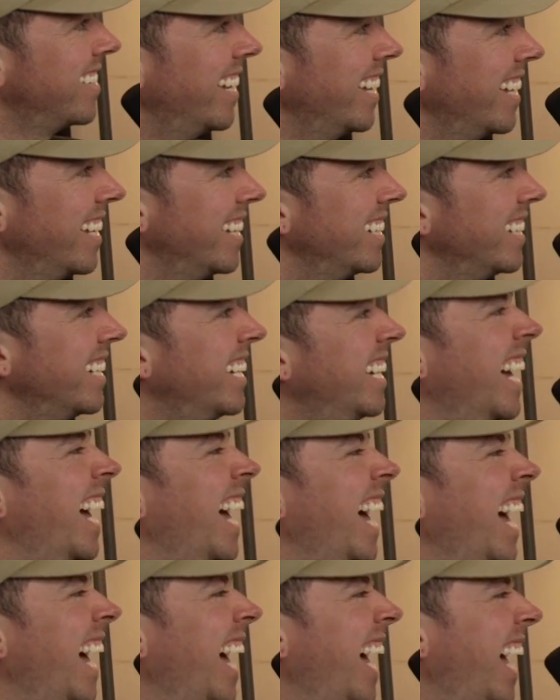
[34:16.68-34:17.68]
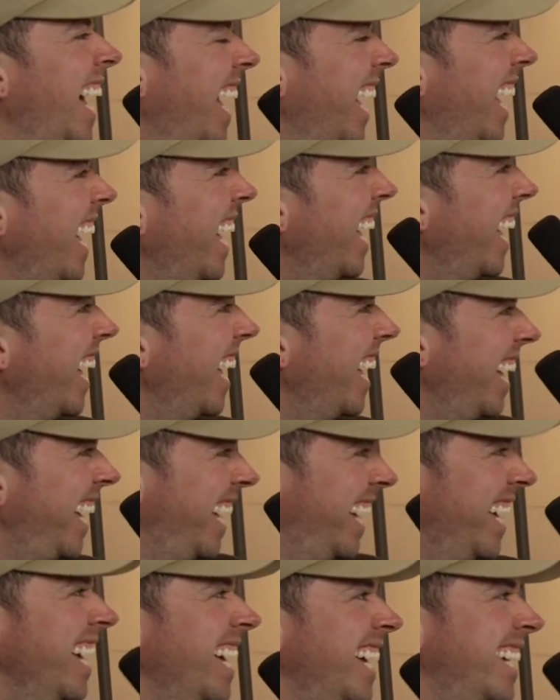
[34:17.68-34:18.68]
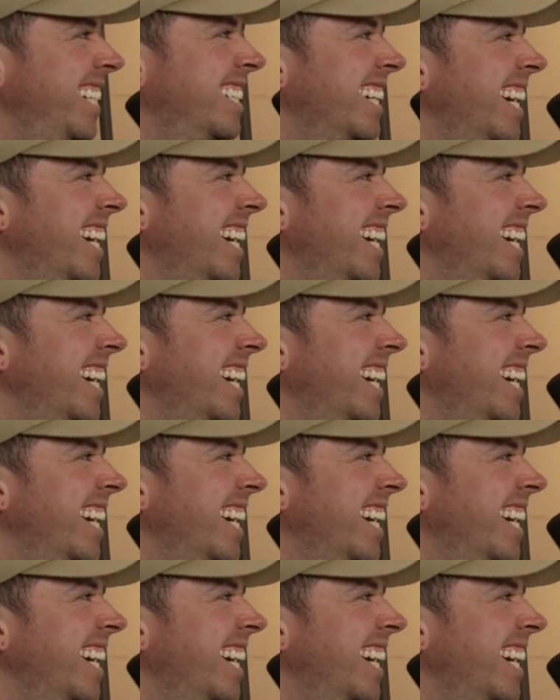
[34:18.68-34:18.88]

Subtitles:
go any further, this is not what I was saying.